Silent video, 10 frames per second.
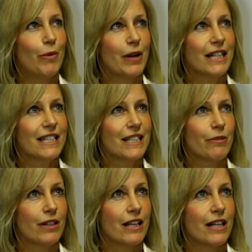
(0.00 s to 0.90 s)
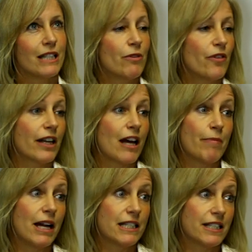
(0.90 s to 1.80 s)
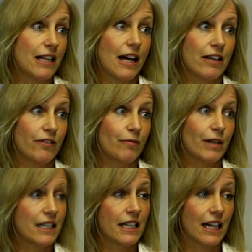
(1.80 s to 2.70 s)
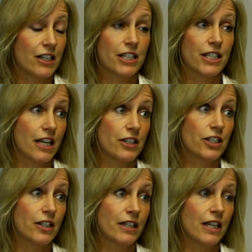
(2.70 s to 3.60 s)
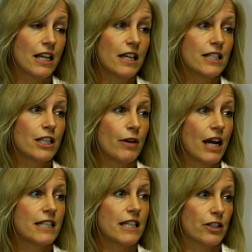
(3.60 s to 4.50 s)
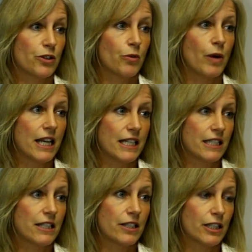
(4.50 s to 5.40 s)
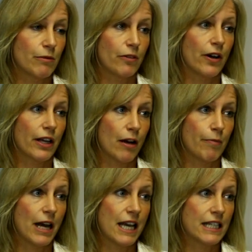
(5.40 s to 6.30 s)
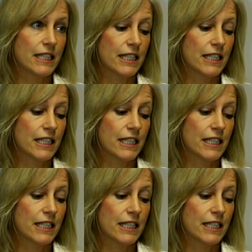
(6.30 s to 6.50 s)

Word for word: brings uh, some of our campaigns to life, but it catches attention. So it adds extra weight to some of our campaigns.